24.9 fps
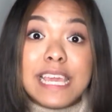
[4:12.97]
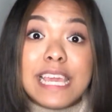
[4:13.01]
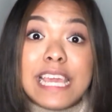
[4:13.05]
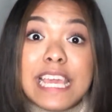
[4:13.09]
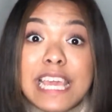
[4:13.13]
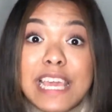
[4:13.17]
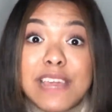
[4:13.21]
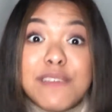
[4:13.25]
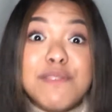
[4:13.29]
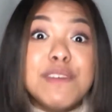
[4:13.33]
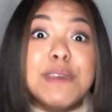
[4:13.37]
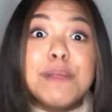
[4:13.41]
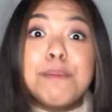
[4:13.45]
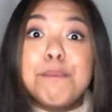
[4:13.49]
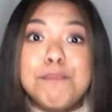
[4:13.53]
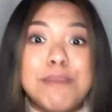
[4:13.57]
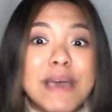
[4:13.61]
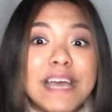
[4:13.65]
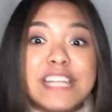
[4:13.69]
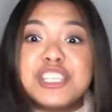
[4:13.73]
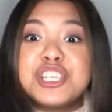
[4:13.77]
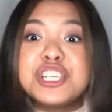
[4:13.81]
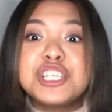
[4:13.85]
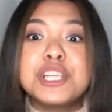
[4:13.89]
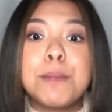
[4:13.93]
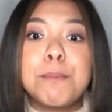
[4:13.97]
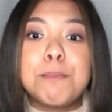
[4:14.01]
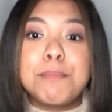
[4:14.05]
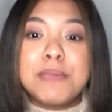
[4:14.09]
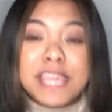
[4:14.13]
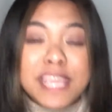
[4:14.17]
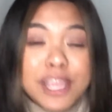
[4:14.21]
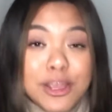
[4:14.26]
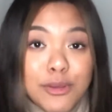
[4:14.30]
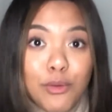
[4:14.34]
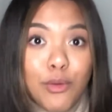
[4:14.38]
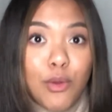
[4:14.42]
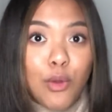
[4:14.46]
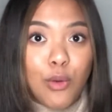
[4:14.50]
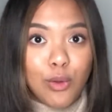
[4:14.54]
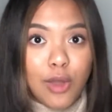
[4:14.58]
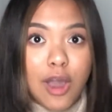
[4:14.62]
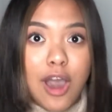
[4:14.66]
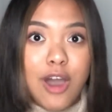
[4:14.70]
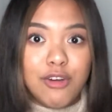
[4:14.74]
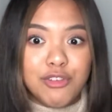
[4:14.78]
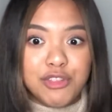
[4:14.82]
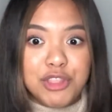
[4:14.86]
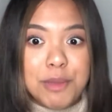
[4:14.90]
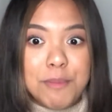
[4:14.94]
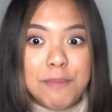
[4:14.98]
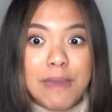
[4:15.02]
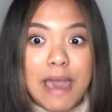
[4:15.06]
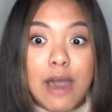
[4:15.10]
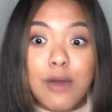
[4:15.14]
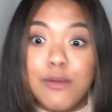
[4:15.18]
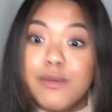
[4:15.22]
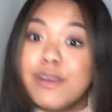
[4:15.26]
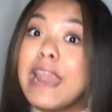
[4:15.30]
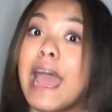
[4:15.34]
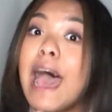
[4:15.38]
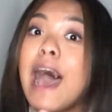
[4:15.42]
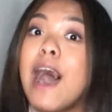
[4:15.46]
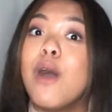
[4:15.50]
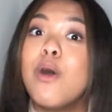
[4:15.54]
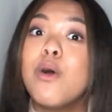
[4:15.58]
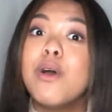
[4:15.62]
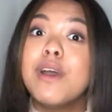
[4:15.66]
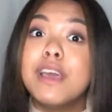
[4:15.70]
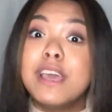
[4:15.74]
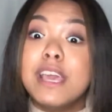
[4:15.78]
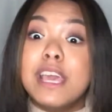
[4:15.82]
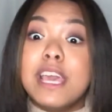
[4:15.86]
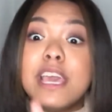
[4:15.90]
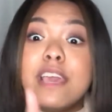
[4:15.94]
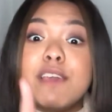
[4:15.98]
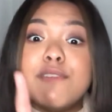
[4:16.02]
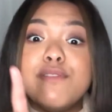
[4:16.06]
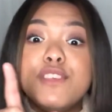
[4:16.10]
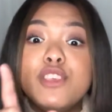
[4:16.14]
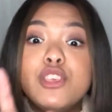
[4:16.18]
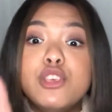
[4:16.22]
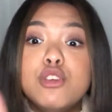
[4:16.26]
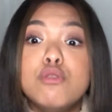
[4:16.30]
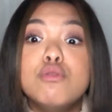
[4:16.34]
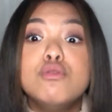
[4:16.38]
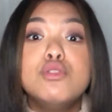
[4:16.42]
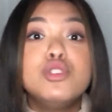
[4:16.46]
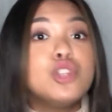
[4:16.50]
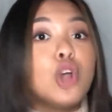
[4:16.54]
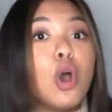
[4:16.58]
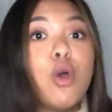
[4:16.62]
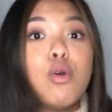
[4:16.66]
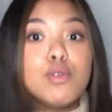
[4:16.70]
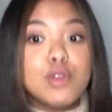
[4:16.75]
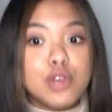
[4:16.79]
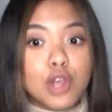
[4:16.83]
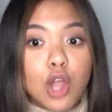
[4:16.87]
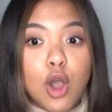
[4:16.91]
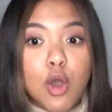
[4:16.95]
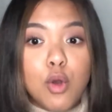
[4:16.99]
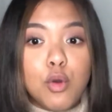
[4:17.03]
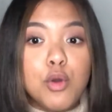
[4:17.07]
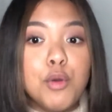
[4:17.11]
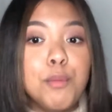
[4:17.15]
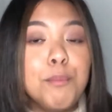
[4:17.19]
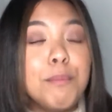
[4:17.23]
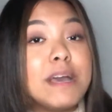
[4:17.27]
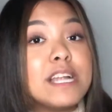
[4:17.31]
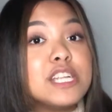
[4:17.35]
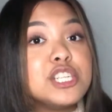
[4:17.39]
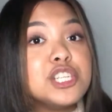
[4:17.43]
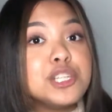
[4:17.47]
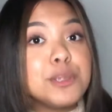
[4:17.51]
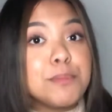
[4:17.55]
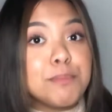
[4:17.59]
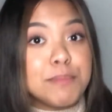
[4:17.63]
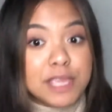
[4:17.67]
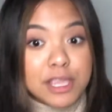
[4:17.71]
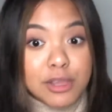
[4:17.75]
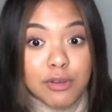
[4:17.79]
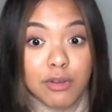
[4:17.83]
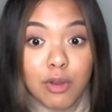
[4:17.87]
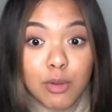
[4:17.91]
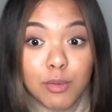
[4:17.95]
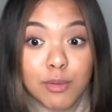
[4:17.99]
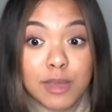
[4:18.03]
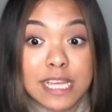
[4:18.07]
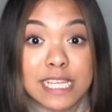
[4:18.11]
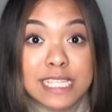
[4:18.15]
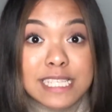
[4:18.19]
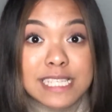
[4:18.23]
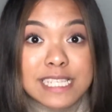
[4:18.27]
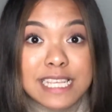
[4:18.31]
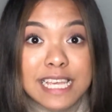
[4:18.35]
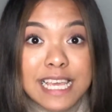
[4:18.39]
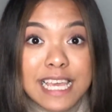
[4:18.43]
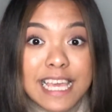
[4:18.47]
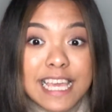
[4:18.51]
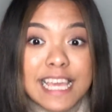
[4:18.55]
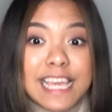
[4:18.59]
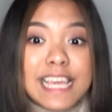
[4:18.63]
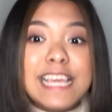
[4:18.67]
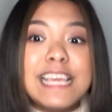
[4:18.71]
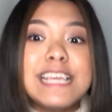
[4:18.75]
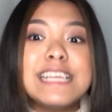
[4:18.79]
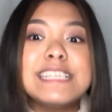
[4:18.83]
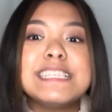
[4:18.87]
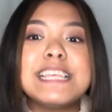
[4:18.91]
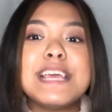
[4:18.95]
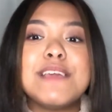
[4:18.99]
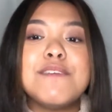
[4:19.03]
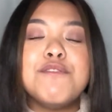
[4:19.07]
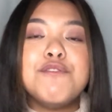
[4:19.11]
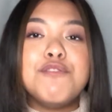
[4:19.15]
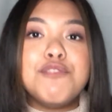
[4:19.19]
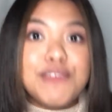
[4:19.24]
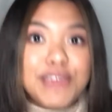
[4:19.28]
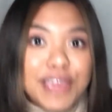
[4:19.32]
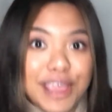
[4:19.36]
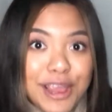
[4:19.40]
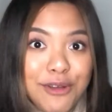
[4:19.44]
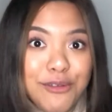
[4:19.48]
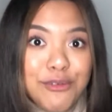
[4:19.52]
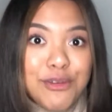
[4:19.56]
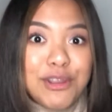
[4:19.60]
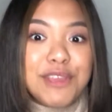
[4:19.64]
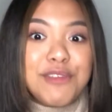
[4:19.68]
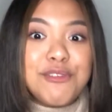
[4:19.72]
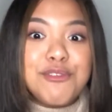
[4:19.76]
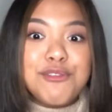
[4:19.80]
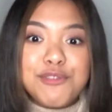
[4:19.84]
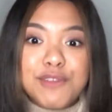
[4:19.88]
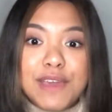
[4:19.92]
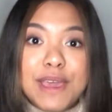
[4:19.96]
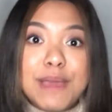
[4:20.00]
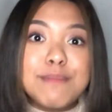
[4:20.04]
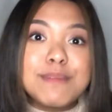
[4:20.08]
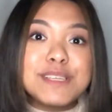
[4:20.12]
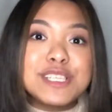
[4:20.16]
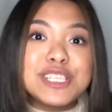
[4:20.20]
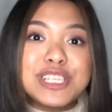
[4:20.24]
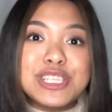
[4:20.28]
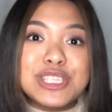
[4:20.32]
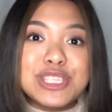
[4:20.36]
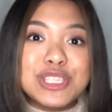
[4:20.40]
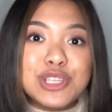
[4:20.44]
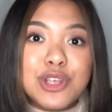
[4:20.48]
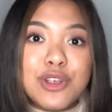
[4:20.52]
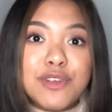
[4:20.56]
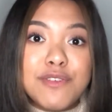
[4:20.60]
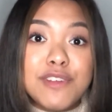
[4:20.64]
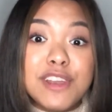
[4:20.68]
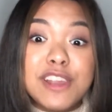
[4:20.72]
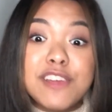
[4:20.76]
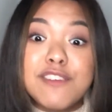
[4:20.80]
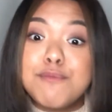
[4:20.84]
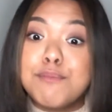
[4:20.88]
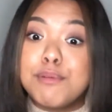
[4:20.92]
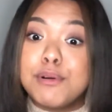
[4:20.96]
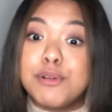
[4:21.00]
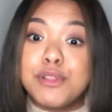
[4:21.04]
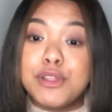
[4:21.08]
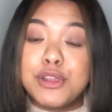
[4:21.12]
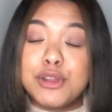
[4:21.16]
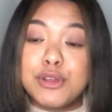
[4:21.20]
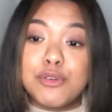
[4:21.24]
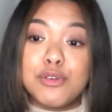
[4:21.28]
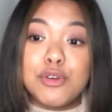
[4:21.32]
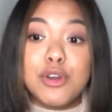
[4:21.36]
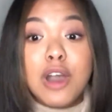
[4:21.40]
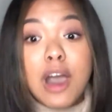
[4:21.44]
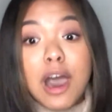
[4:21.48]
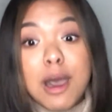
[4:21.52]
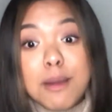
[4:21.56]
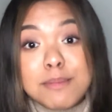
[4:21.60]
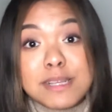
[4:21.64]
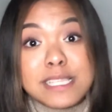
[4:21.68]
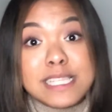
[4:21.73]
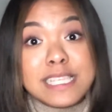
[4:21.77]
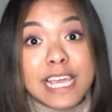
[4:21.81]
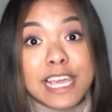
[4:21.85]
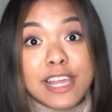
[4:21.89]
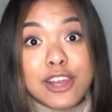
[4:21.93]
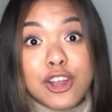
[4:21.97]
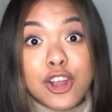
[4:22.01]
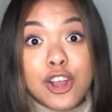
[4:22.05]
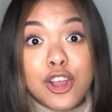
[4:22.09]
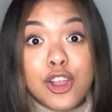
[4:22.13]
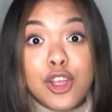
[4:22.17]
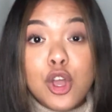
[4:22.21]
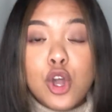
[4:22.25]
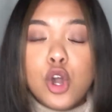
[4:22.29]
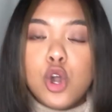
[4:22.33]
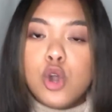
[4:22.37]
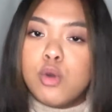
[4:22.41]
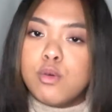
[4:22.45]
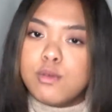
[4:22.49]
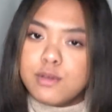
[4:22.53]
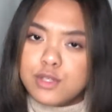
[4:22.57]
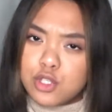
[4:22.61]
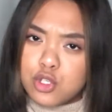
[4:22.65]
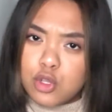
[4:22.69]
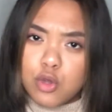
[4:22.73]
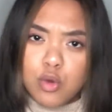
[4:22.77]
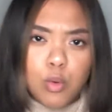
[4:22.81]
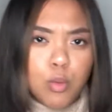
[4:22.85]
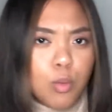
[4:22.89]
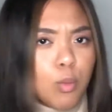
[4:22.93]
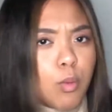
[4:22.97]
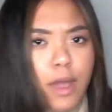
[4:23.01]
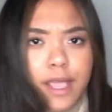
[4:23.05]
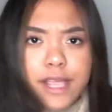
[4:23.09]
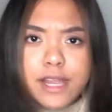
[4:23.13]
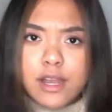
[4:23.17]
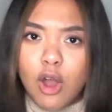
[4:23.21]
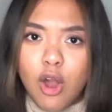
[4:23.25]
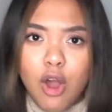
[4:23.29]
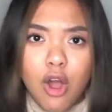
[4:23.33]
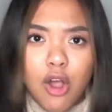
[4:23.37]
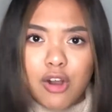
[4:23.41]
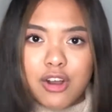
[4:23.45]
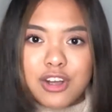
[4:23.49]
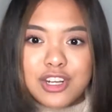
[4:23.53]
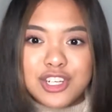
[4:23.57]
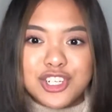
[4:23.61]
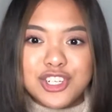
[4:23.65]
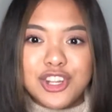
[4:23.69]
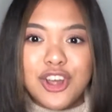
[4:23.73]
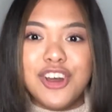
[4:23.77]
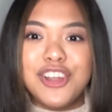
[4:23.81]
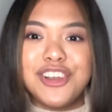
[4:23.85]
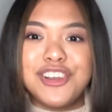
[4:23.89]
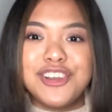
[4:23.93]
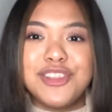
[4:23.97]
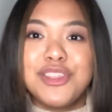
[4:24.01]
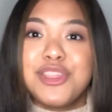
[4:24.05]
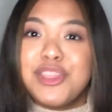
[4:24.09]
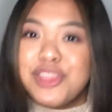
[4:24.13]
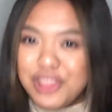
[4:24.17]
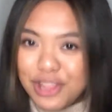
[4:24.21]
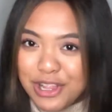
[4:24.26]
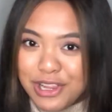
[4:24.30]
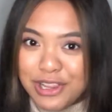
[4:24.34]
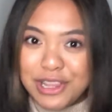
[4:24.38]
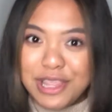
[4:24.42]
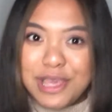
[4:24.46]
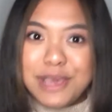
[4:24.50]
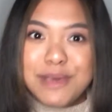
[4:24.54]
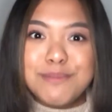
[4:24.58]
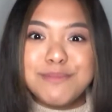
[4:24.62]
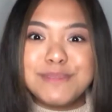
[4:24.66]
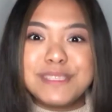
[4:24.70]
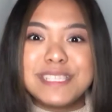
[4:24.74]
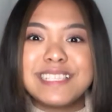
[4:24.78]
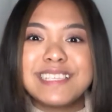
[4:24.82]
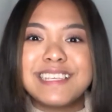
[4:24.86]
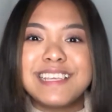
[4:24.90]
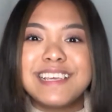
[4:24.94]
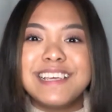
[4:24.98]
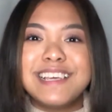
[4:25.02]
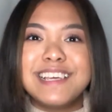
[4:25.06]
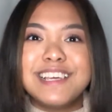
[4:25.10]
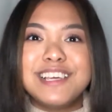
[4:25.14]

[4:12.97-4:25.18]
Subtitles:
Even Ben Shapiro called him out. Now, if you don't know who Ben Shapiro is, he is a very famous conservative political commentator who is quite harsh on the libs.